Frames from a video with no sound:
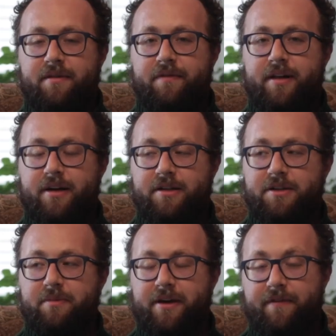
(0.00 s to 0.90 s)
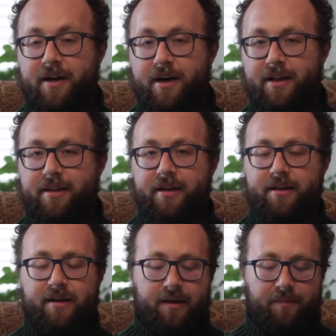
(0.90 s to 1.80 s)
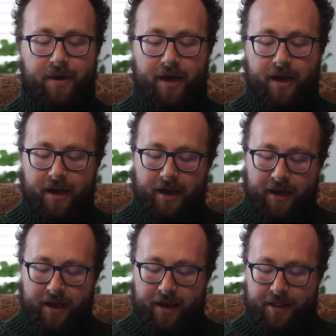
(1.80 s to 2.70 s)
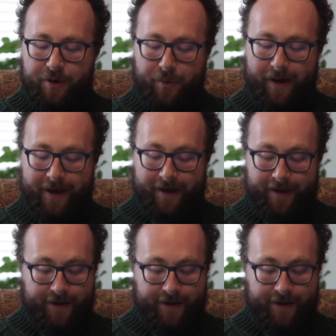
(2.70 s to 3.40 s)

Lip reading: Fleckeles may have died at that time. Either way,